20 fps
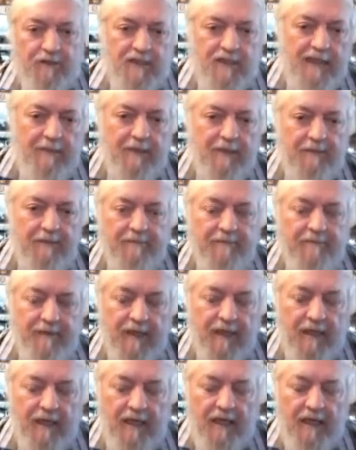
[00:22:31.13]
the slamming.
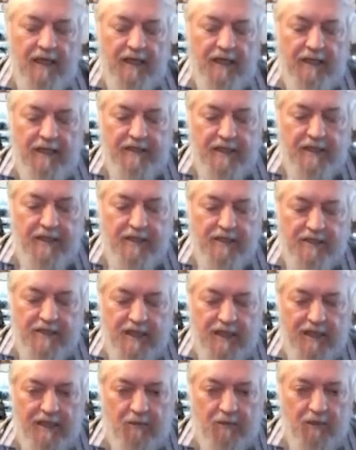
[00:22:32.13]
It's
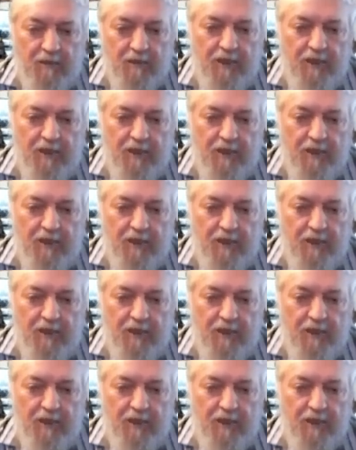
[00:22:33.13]
interesting that